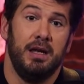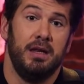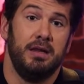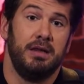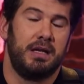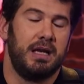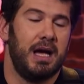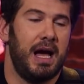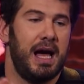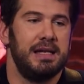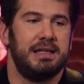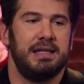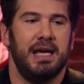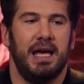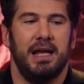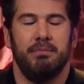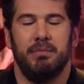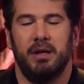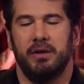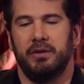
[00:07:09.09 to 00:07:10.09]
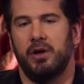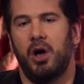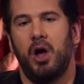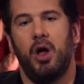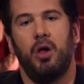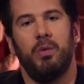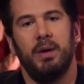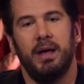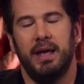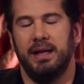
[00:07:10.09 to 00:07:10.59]
The content
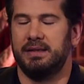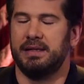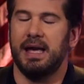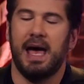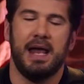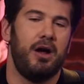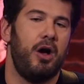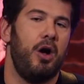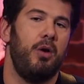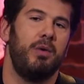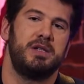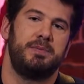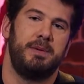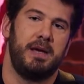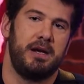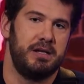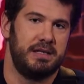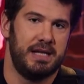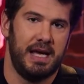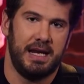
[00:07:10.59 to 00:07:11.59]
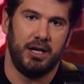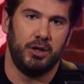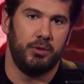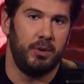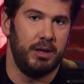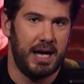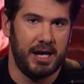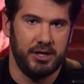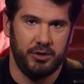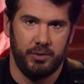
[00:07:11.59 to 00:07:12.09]
it's got to always be entertaining or
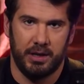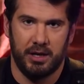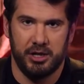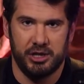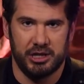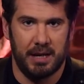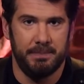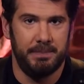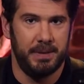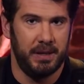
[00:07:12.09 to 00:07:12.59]
we're not doing our job,